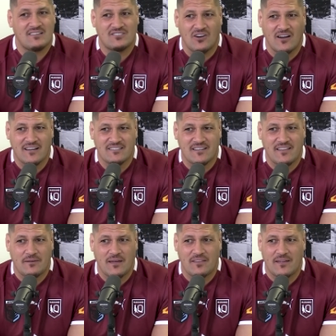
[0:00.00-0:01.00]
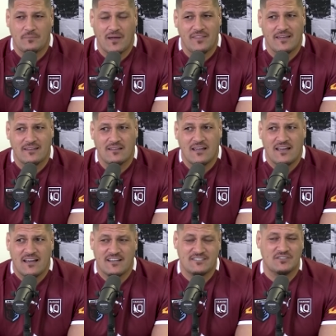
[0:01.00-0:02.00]
The Tigers, are they?
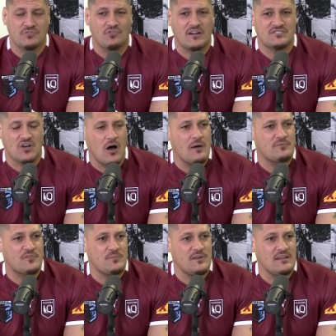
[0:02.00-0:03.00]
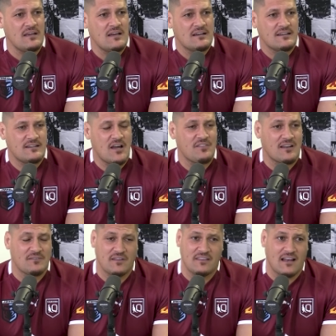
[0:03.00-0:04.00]
Is it the right time for me?
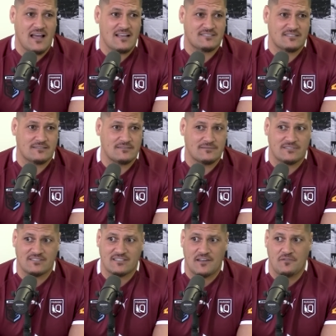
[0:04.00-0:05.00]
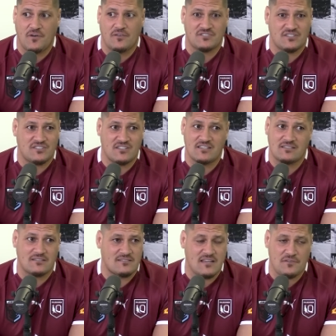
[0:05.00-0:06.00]
In the last, just say 5 or 6 years,
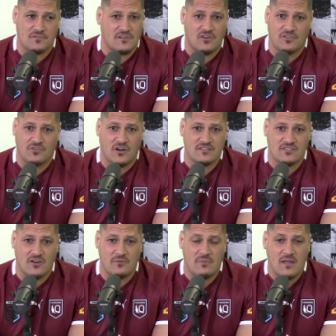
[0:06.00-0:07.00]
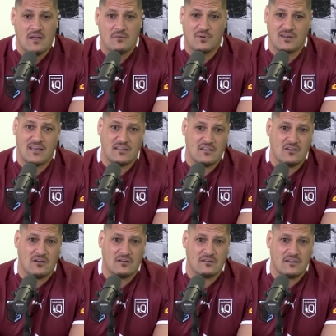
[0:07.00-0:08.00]
definitely not the right time. But now you
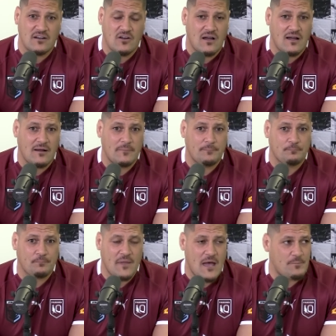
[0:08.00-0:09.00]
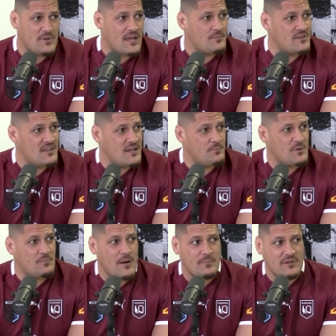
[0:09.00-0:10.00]
got Appy coming there,
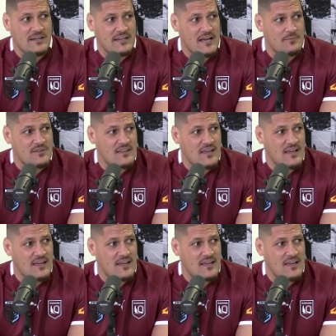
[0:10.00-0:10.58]
Big Papali'i coming there.